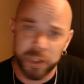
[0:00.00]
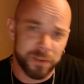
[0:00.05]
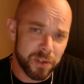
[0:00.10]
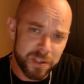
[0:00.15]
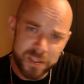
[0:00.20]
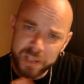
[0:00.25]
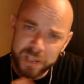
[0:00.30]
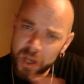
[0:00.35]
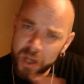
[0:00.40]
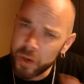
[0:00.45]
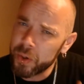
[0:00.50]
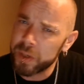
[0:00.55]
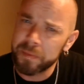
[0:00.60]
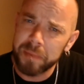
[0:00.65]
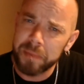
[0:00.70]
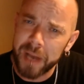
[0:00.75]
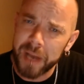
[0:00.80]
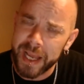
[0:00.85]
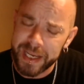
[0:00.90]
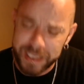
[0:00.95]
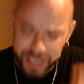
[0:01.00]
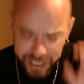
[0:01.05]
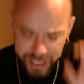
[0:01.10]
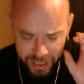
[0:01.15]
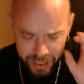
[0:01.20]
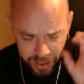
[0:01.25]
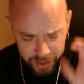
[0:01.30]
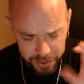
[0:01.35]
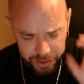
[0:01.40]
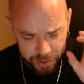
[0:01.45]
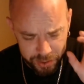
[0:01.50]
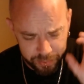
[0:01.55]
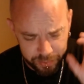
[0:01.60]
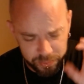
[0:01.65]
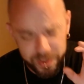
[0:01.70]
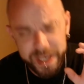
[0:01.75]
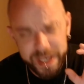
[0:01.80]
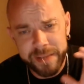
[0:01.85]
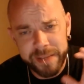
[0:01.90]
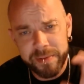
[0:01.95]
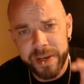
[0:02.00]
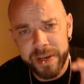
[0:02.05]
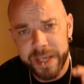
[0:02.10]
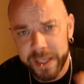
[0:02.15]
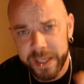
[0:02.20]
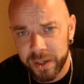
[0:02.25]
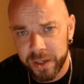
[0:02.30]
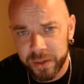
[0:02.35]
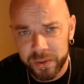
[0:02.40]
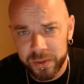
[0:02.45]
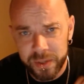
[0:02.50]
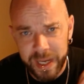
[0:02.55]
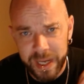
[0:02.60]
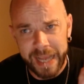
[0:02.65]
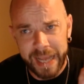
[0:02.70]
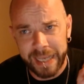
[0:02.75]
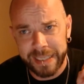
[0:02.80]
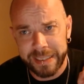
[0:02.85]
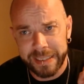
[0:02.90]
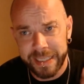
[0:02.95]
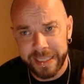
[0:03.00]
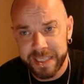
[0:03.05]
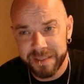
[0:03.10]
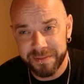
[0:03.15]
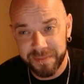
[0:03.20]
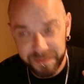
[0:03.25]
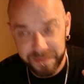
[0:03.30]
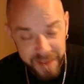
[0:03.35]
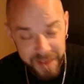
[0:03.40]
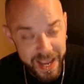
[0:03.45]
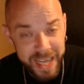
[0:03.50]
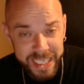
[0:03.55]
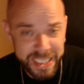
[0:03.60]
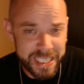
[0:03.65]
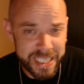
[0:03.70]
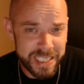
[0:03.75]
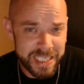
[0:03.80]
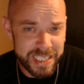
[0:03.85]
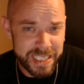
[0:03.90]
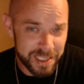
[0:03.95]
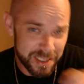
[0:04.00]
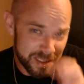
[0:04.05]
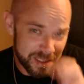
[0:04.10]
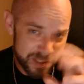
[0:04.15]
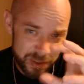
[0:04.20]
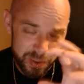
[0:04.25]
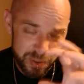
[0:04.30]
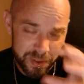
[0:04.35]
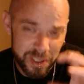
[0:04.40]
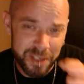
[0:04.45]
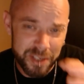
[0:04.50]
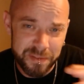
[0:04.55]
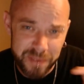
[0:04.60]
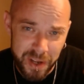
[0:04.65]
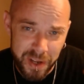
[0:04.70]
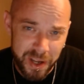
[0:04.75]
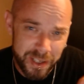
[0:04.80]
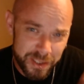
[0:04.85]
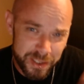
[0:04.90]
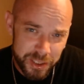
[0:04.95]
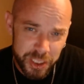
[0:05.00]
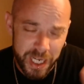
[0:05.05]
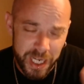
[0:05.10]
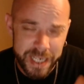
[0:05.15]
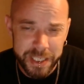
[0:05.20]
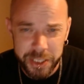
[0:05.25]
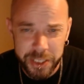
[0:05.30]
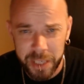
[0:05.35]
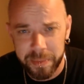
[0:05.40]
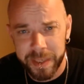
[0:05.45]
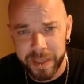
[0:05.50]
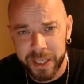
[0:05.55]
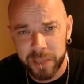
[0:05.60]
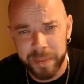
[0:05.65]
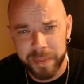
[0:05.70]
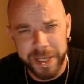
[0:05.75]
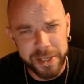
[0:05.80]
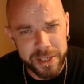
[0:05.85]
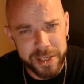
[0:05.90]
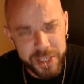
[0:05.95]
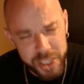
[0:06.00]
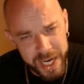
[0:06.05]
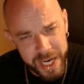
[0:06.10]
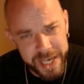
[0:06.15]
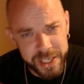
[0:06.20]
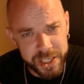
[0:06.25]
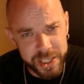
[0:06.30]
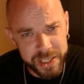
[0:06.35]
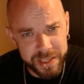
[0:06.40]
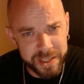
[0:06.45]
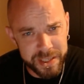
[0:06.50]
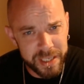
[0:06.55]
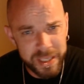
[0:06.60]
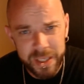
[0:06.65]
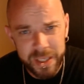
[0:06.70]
I've got no complaints. He looks really, really cool. And he's fairly easy to sort of convert and change up a little bit. You can change his